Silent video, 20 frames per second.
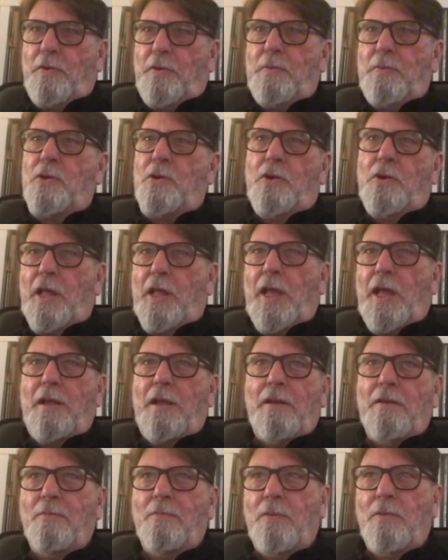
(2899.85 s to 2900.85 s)
it was all like,
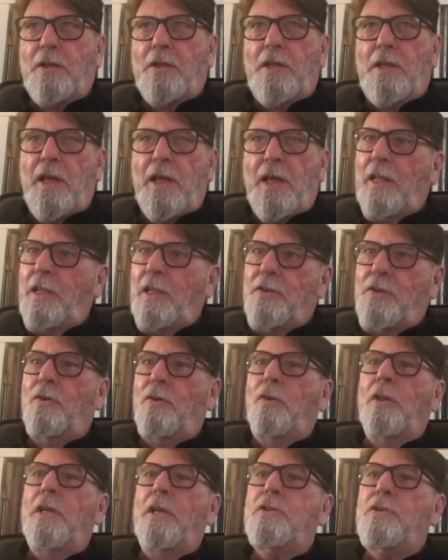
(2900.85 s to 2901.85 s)
what the hell is
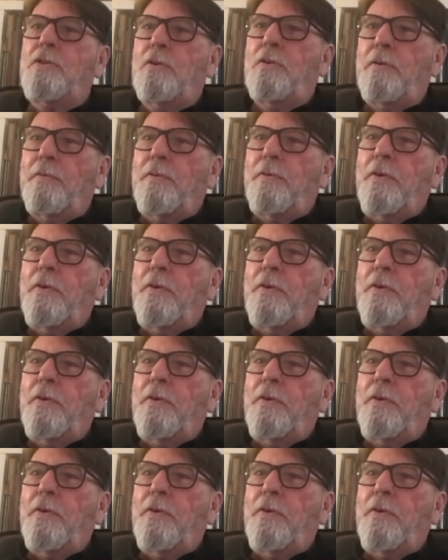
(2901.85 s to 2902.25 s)
all this stuff?